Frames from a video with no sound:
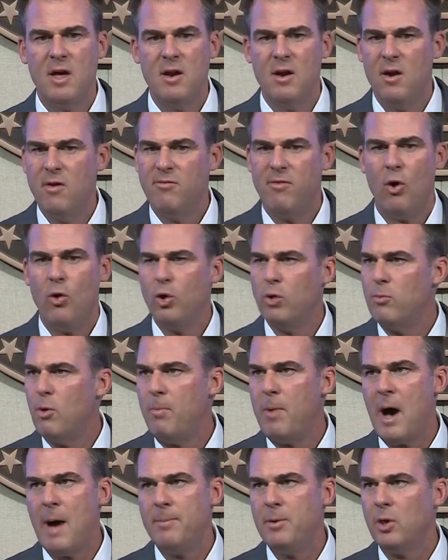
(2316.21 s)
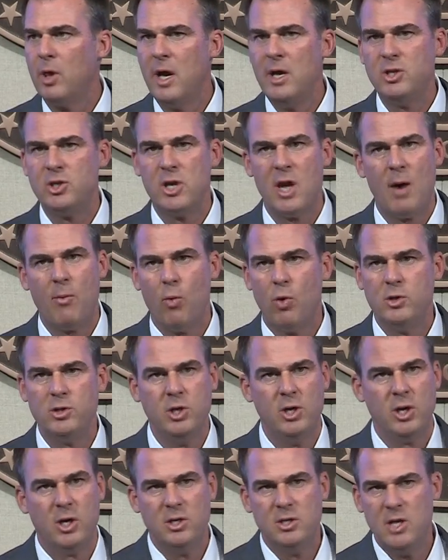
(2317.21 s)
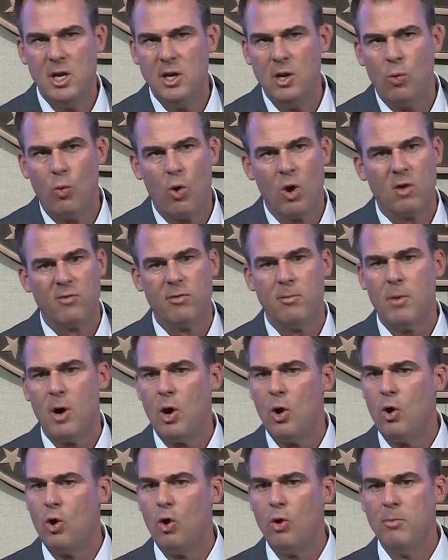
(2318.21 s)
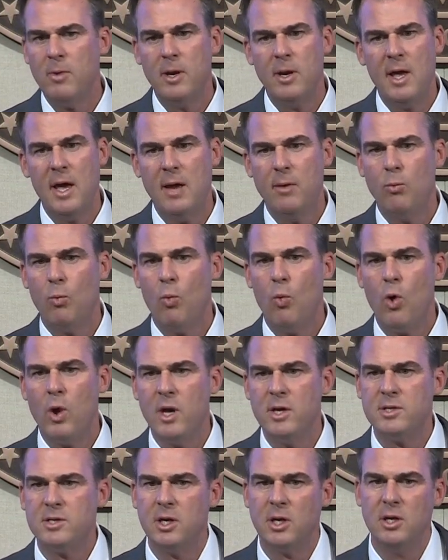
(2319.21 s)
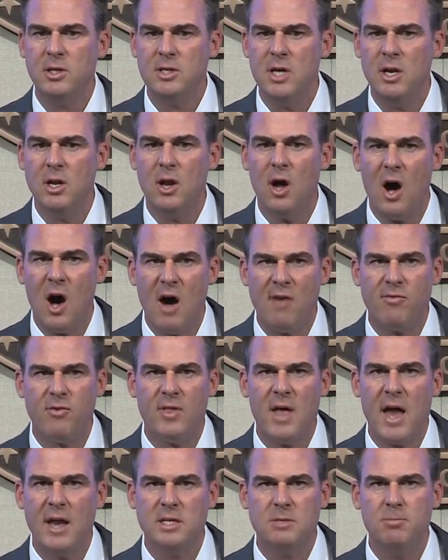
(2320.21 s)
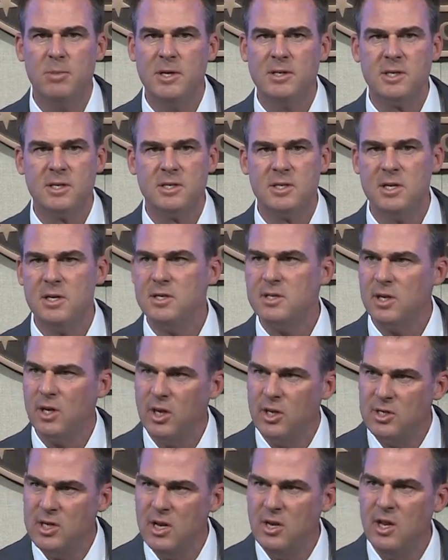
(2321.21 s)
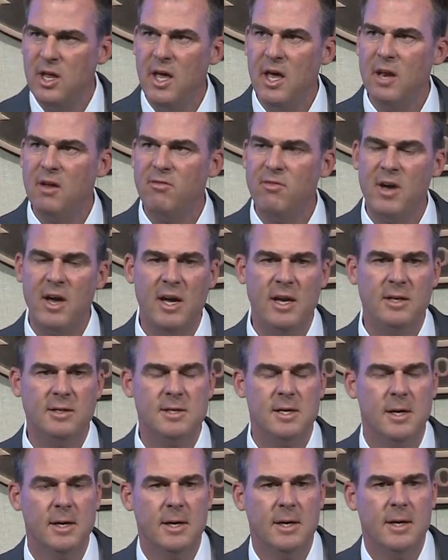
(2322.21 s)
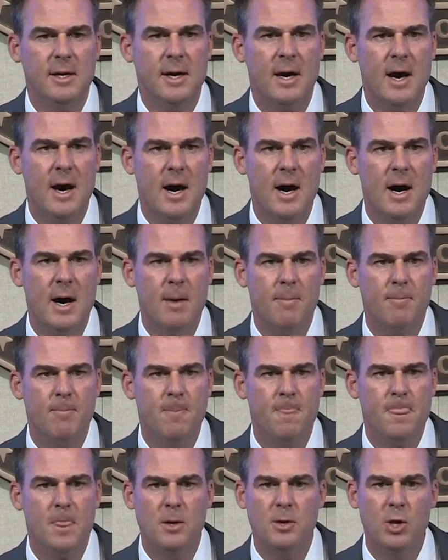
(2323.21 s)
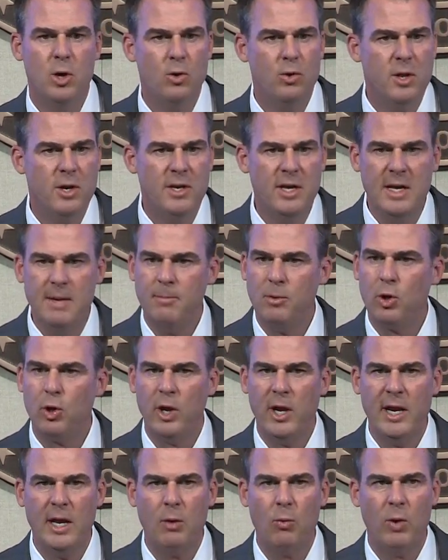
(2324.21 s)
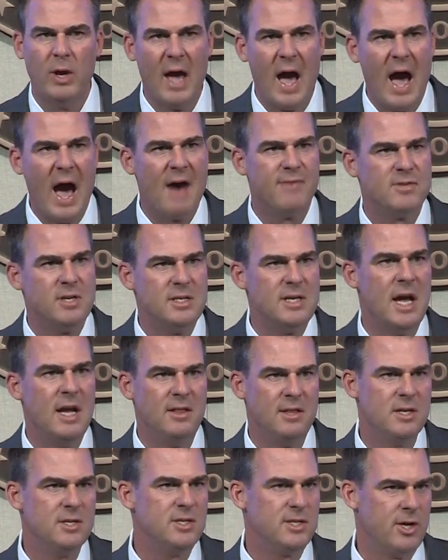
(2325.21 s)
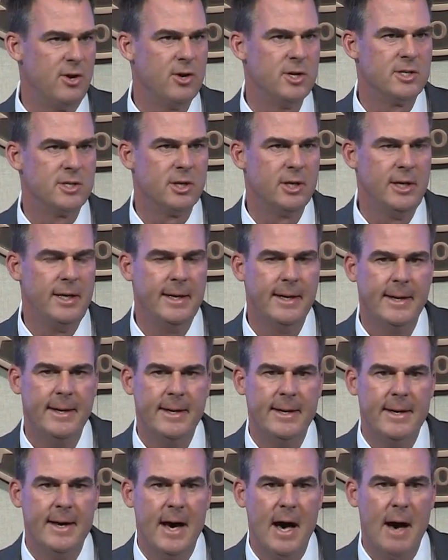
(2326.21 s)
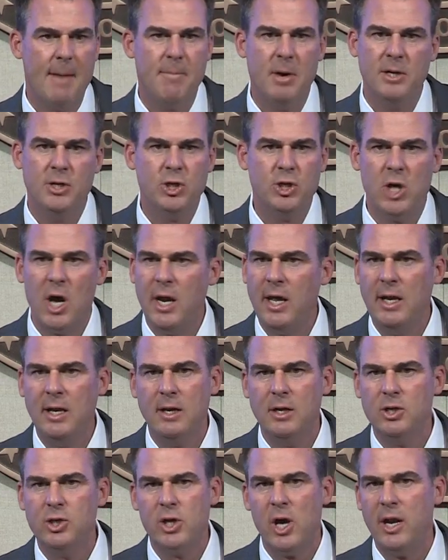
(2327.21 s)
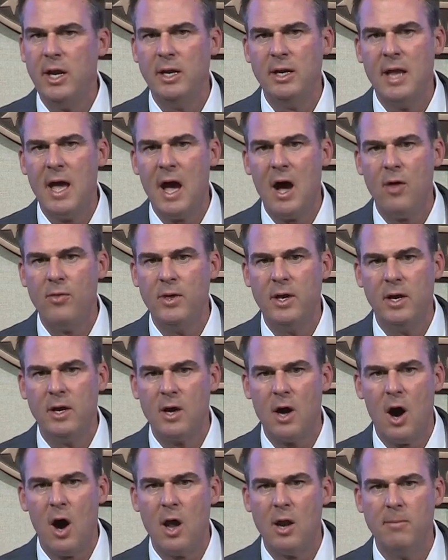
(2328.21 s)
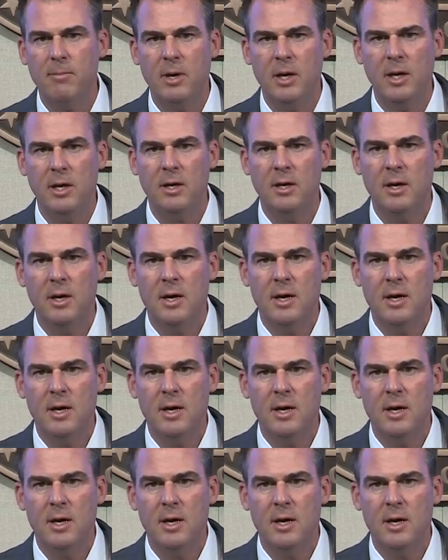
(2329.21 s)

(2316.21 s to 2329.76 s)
a vulnerable population, I want you to continue to work from home and want us to continue to offer that as businesses and continue to innovate, do the deep cleaning. We have to take this seriously. But shutting down the economy